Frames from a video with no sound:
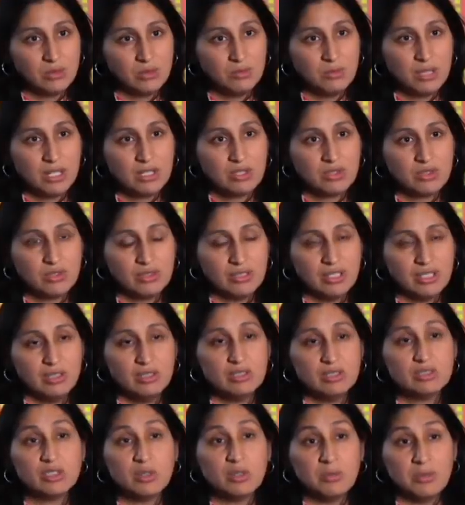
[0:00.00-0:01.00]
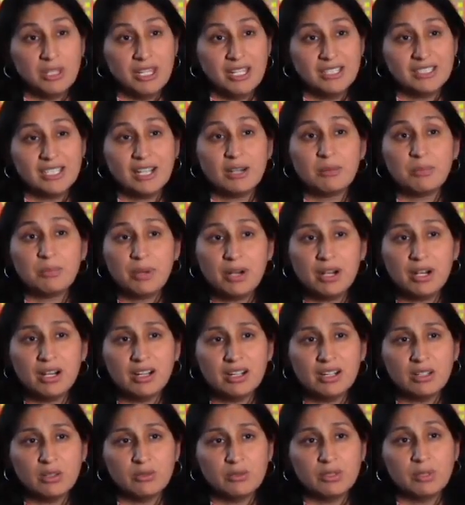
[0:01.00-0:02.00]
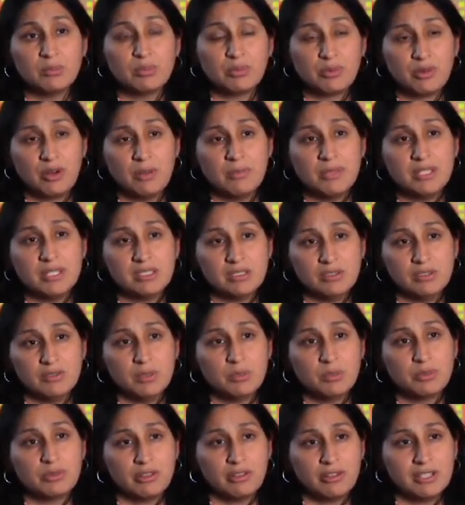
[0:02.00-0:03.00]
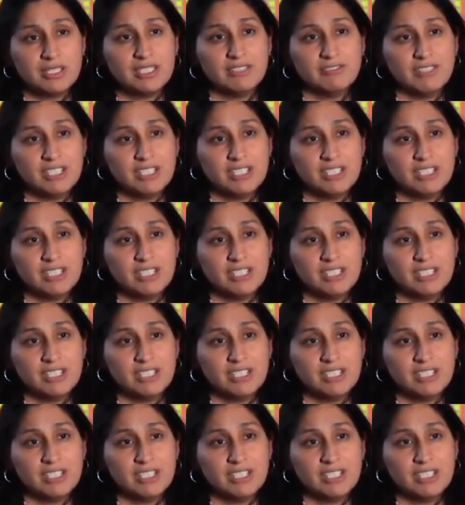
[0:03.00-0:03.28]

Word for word: to make sure that those communities are part of the promise of the progressive